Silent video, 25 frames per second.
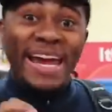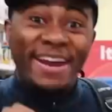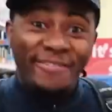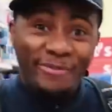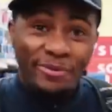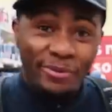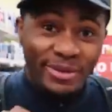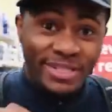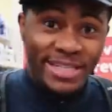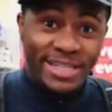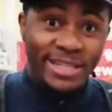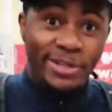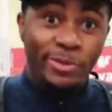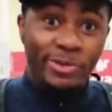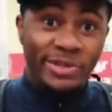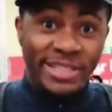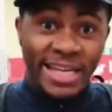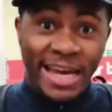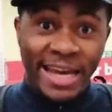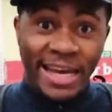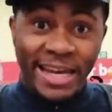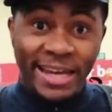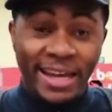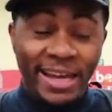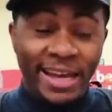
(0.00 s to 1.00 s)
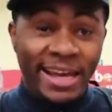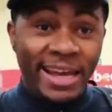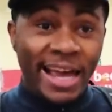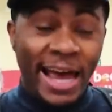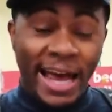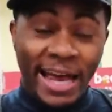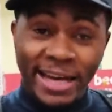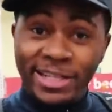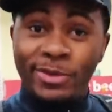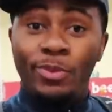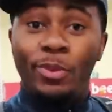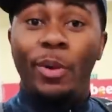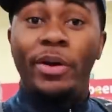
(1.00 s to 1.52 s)
every single day,
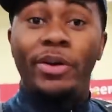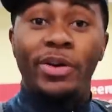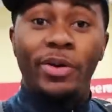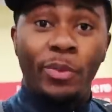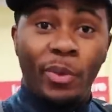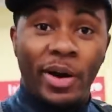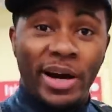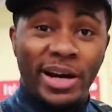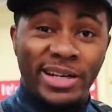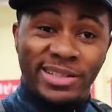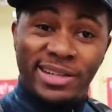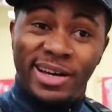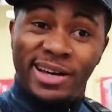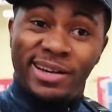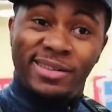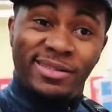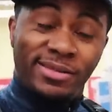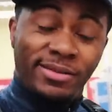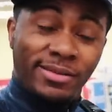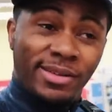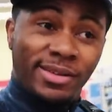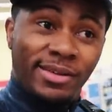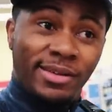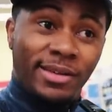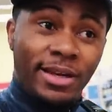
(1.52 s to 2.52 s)
and he's wondering why he's kind of...